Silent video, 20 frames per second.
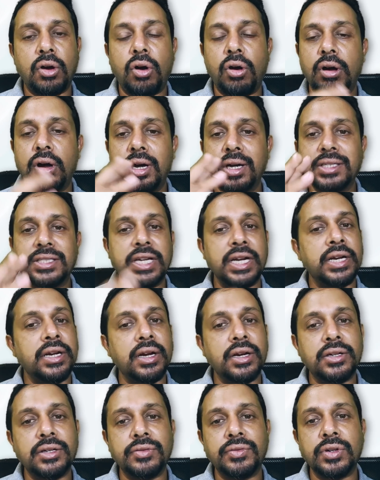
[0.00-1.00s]

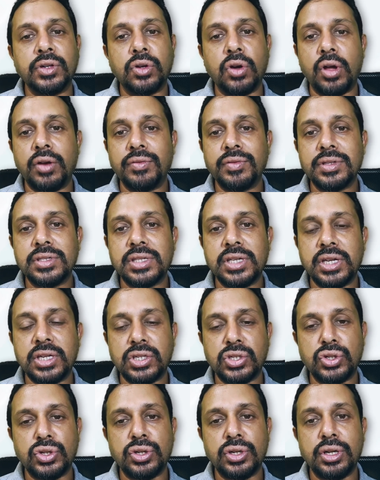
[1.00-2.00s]
agenda-driven
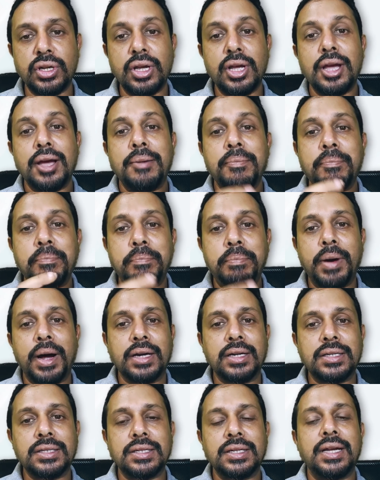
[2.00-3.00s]
conversation, but
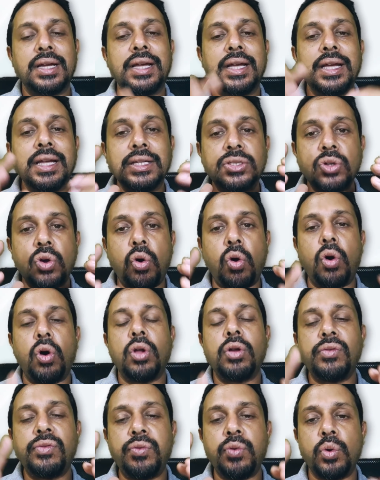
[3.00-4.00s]
it's all
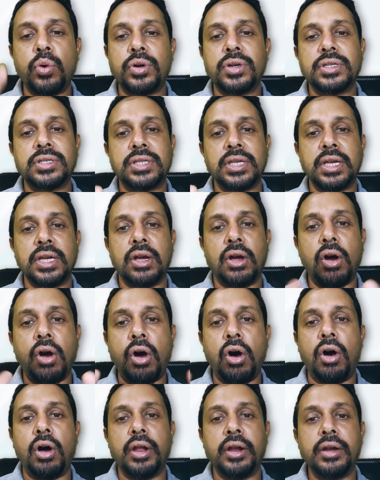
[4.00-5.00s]
focusing
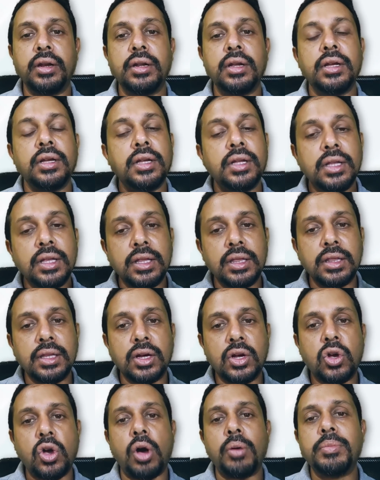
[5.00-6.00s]
on the
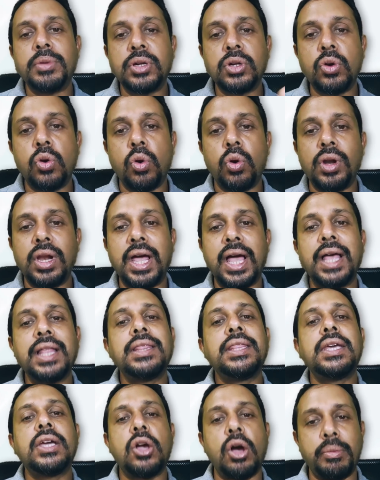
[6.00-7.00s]
common goal and the
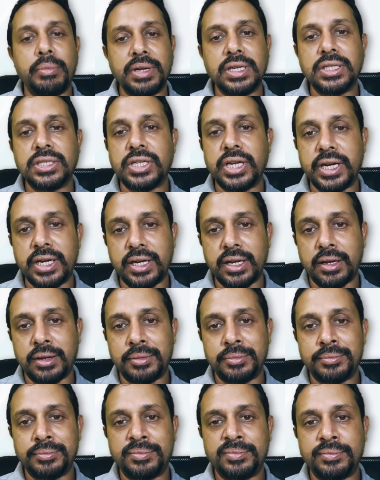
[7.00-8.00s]
common agenda.
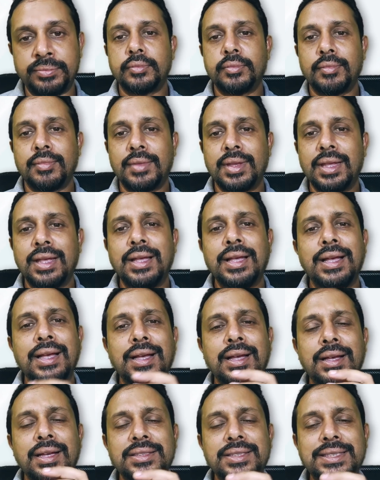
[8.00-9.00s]

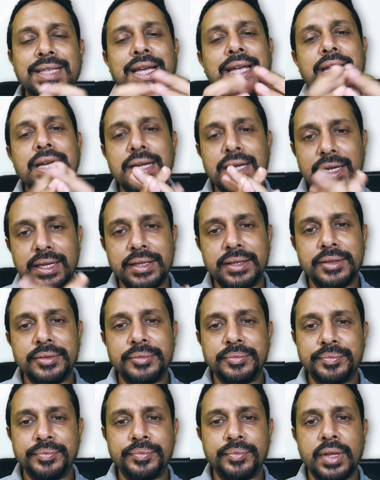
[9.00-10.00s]
Secondly,
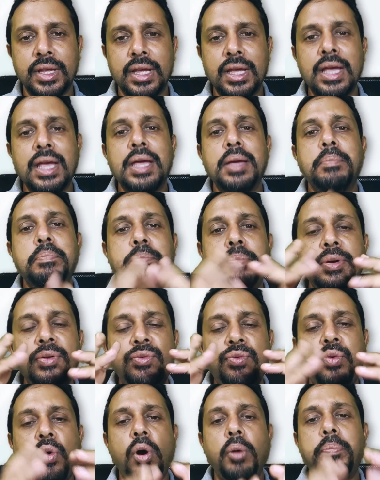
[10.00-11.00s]

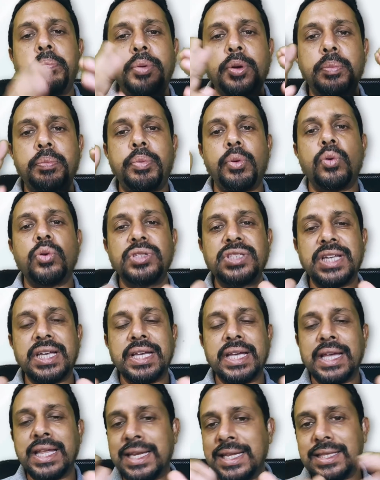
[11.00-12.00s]
before proposing
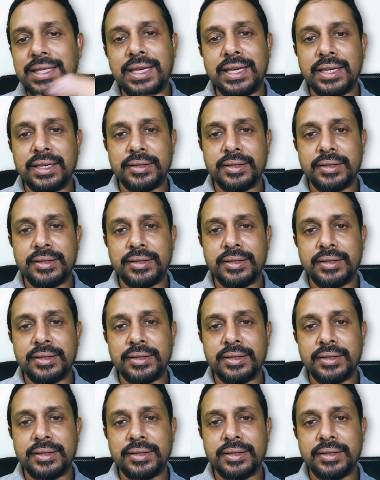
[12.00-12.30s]
anything,